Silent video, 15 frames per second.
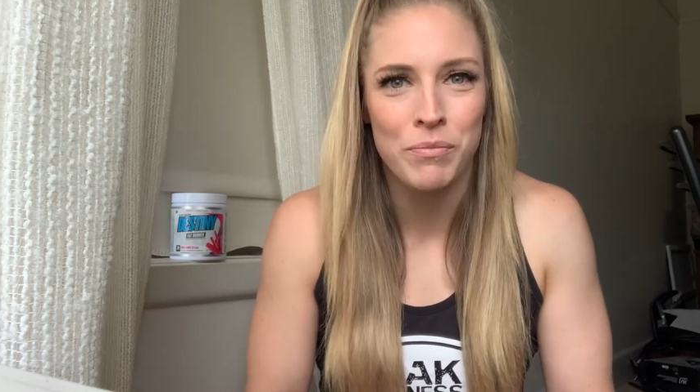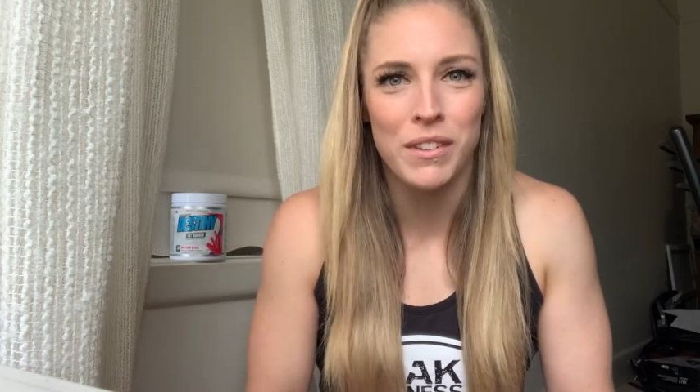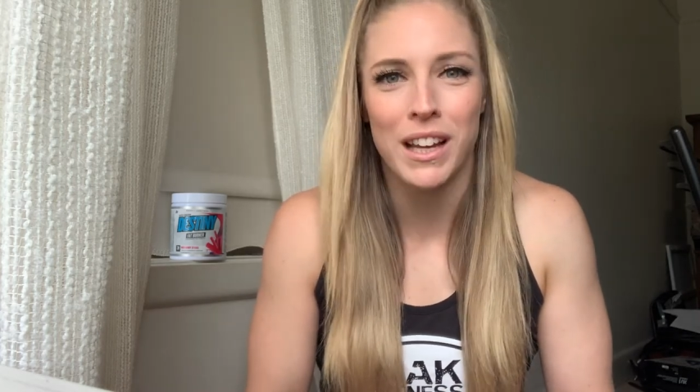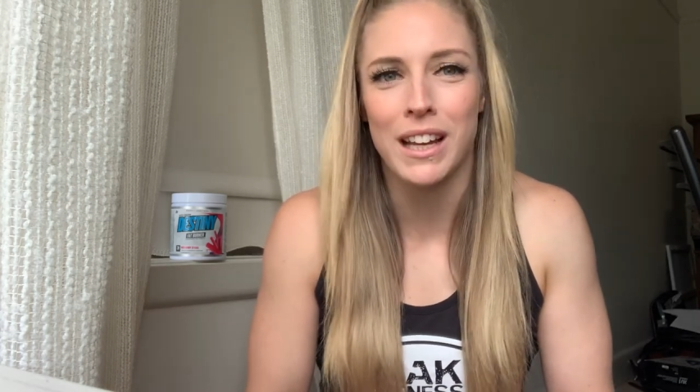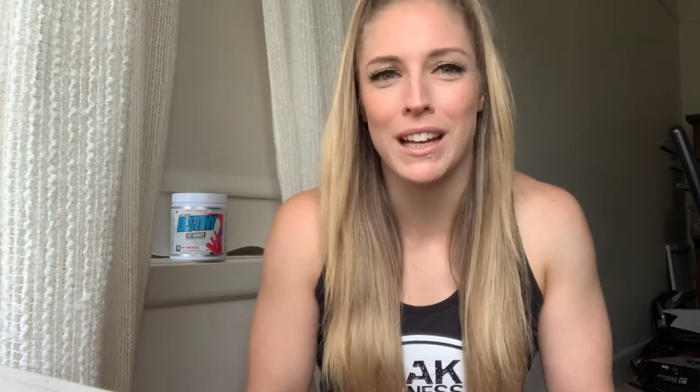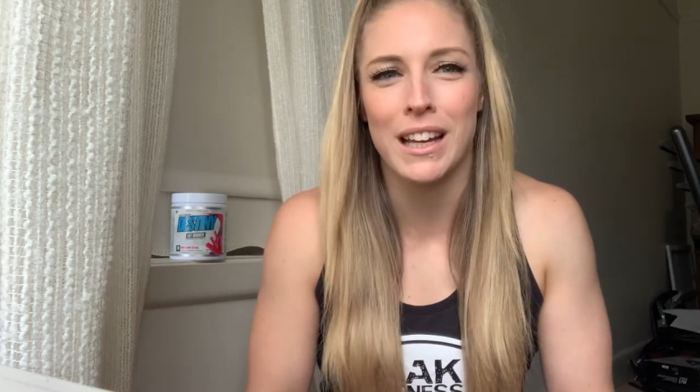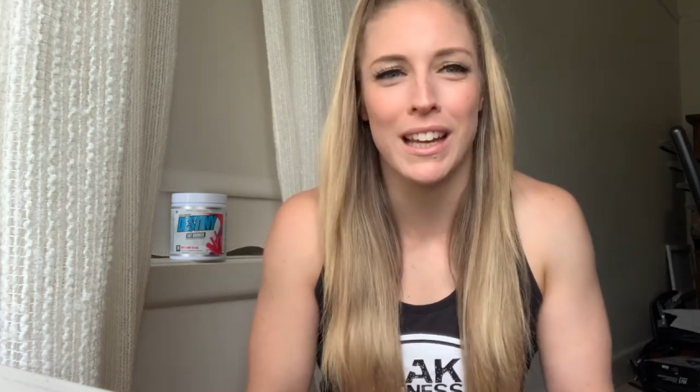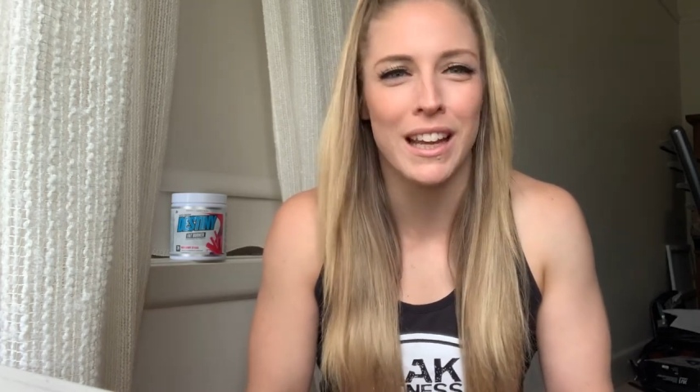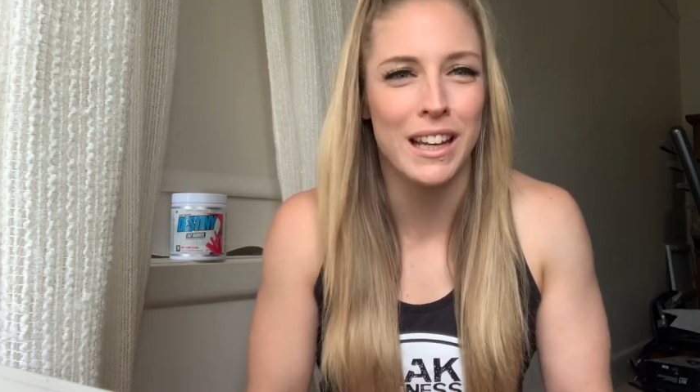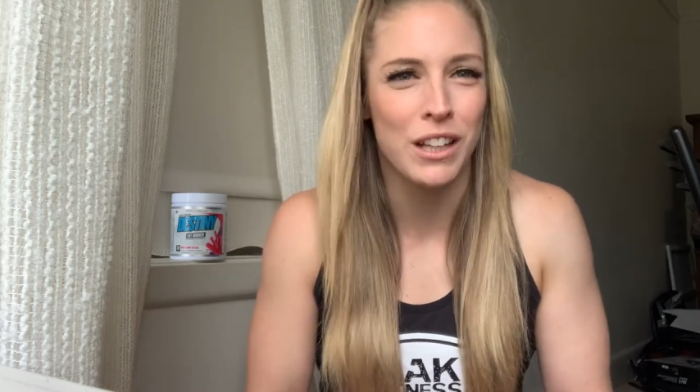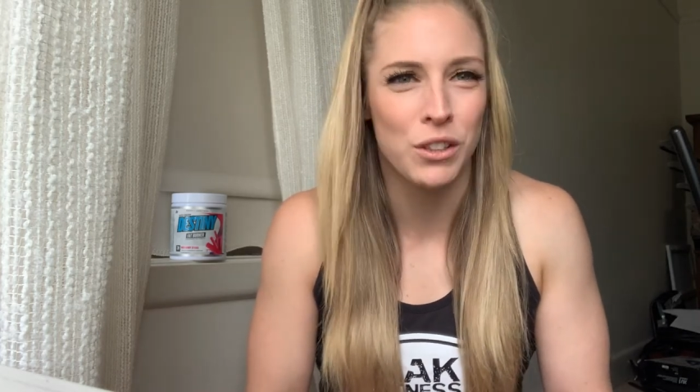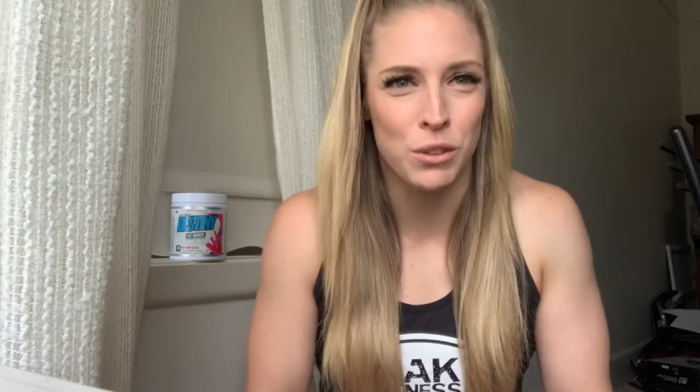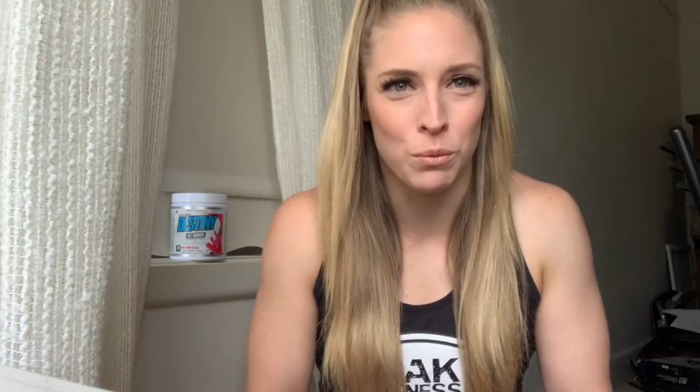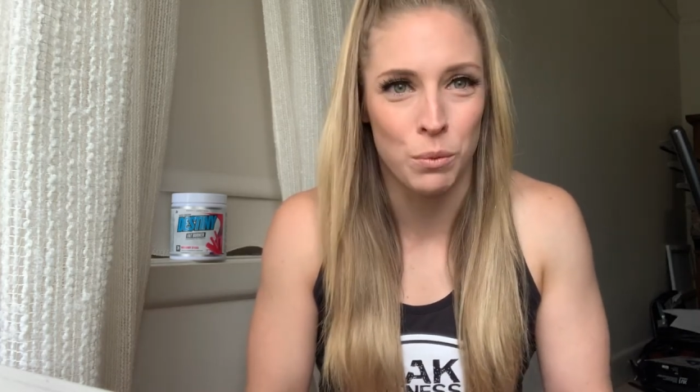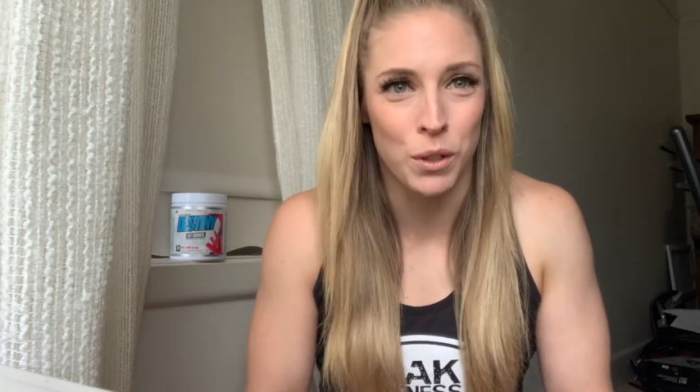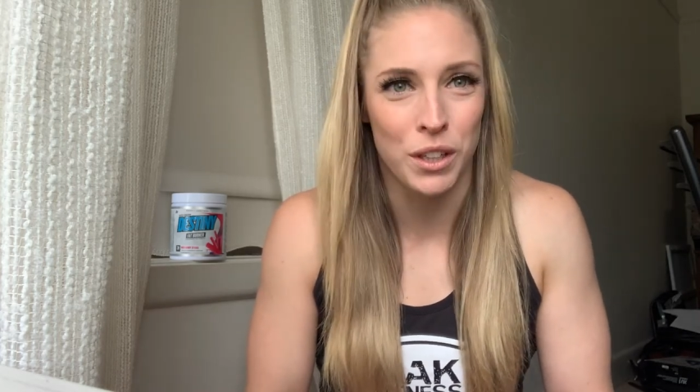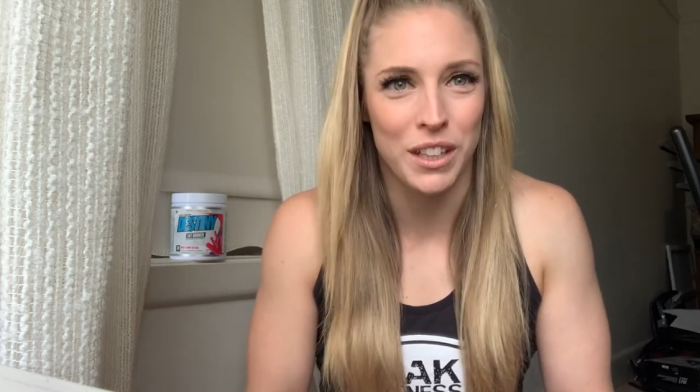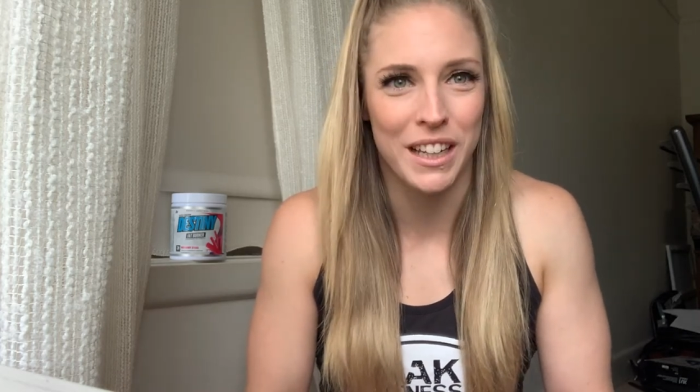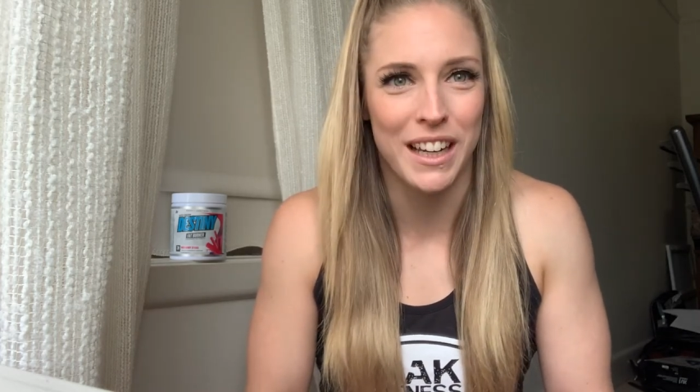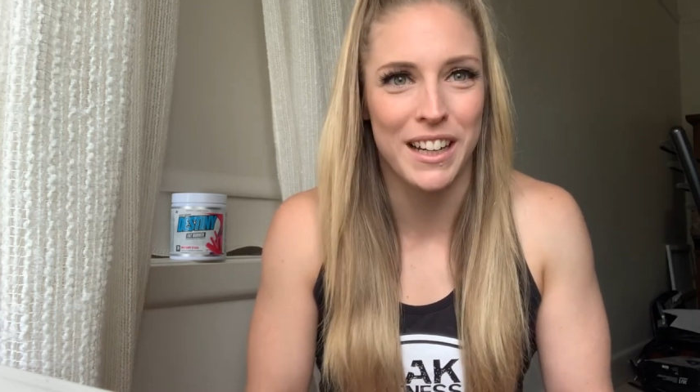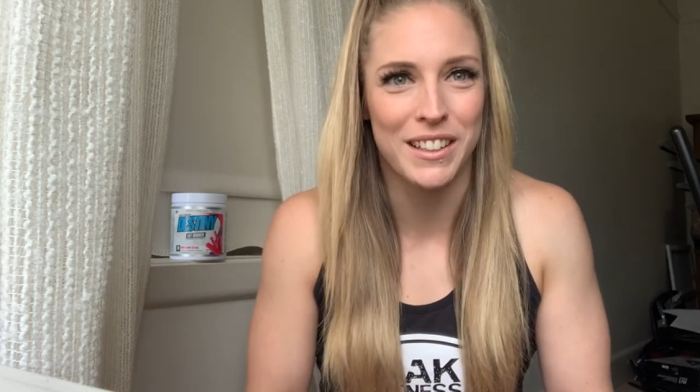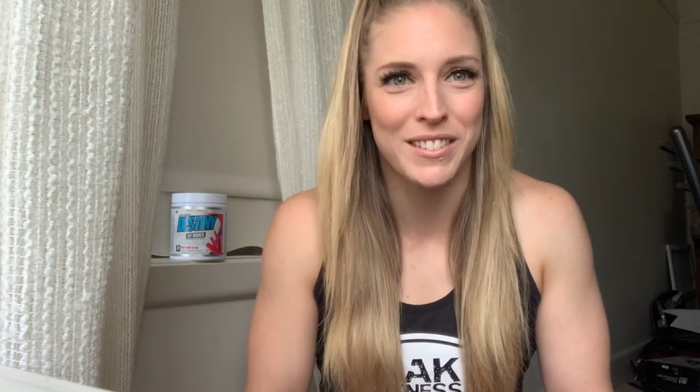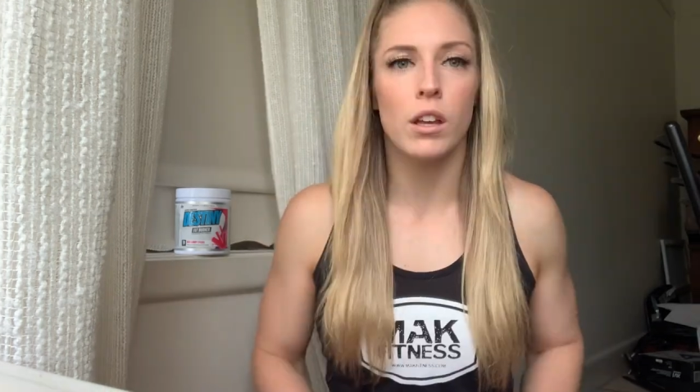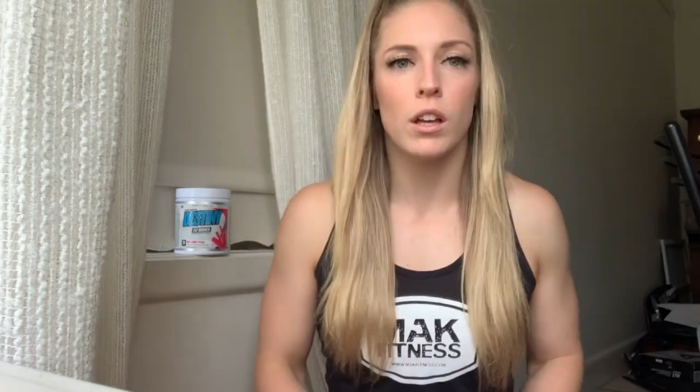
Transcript: and I get a good workout.